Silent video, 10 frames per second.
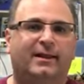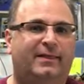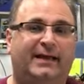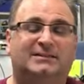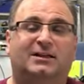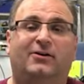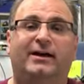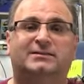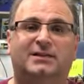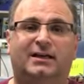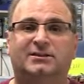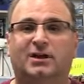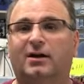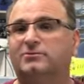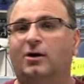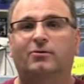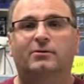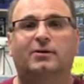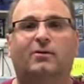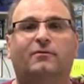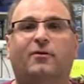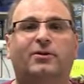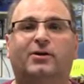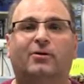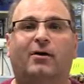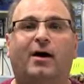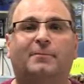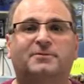that's the greatest thing is, you know, don't fully grow up.